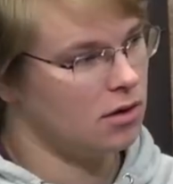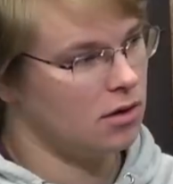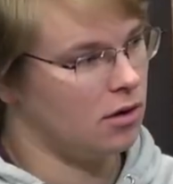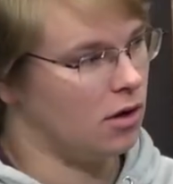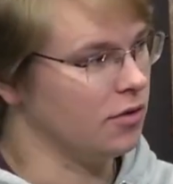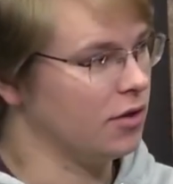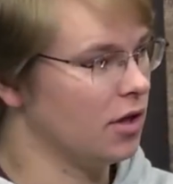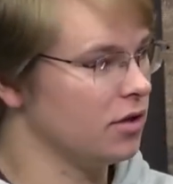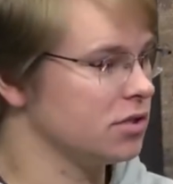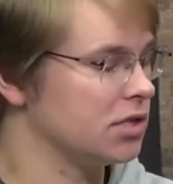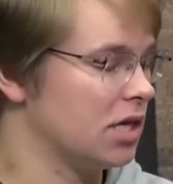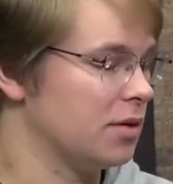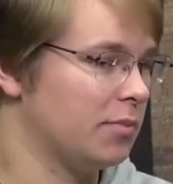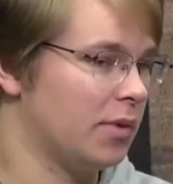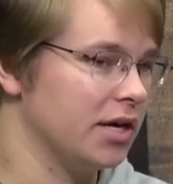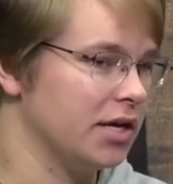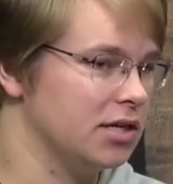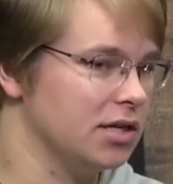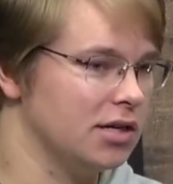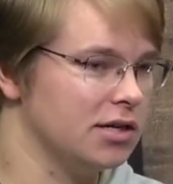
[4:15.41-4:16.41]
On the other side,
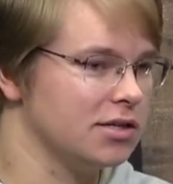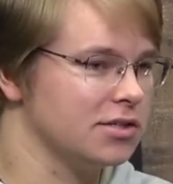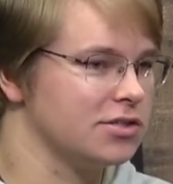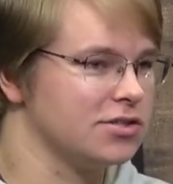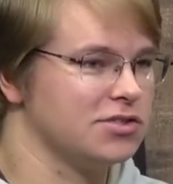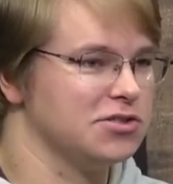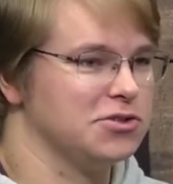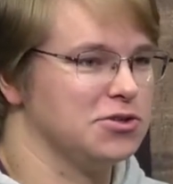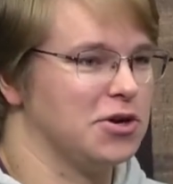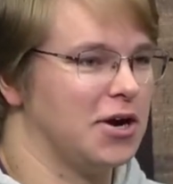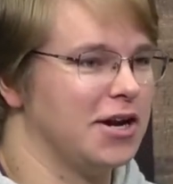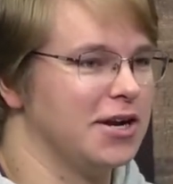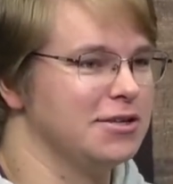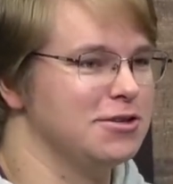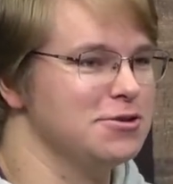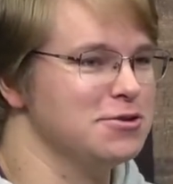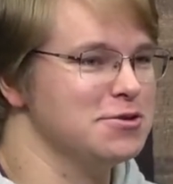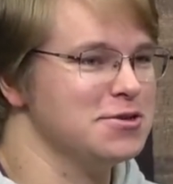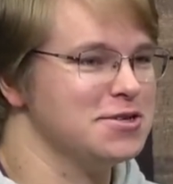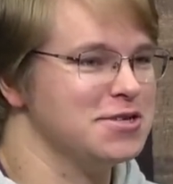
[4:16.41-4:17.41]
Mike Young's trying to
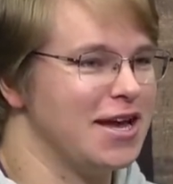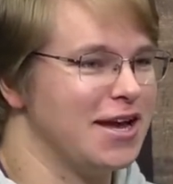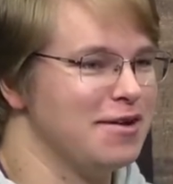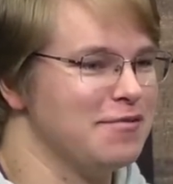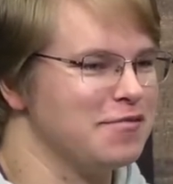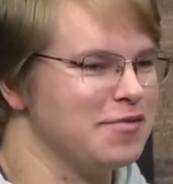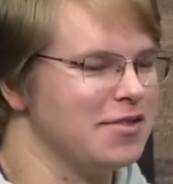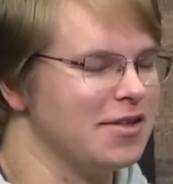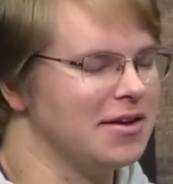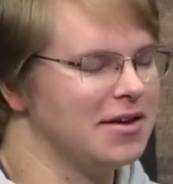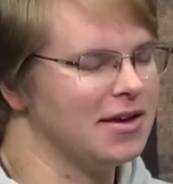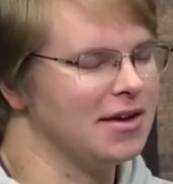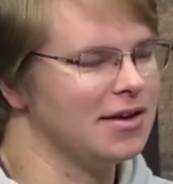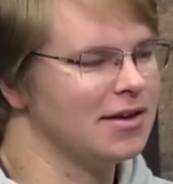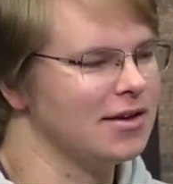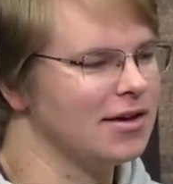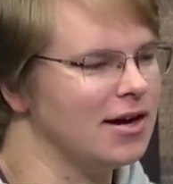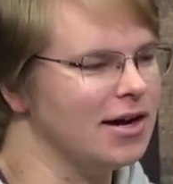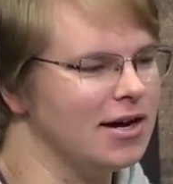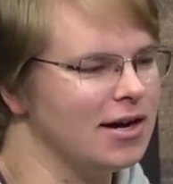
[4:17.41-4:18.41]
do the same thing,
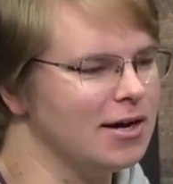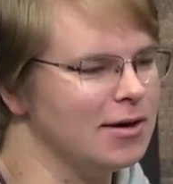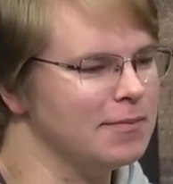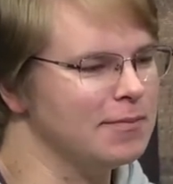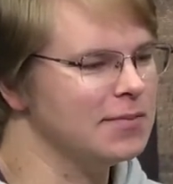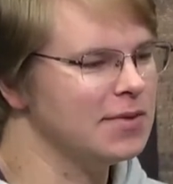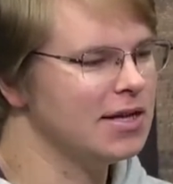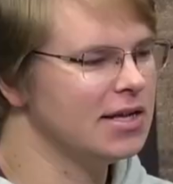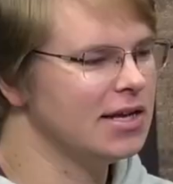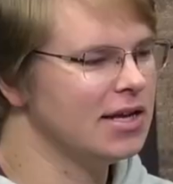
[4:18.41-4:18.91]
and